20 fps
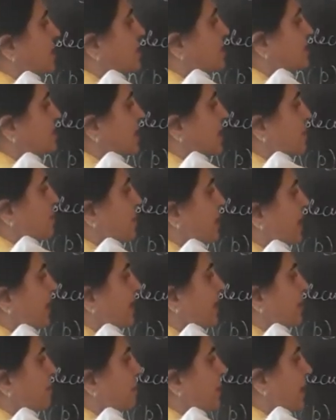gp
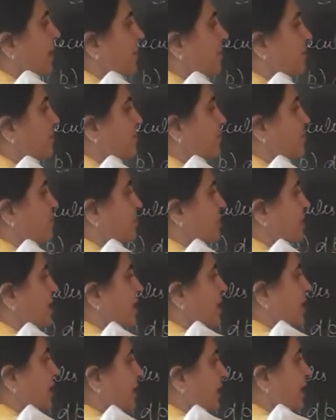dp.
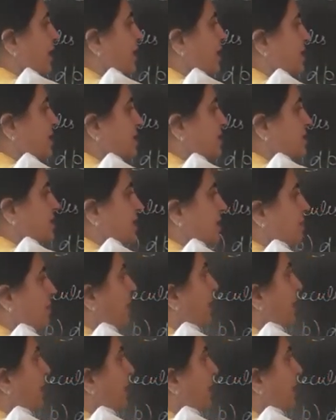Here gp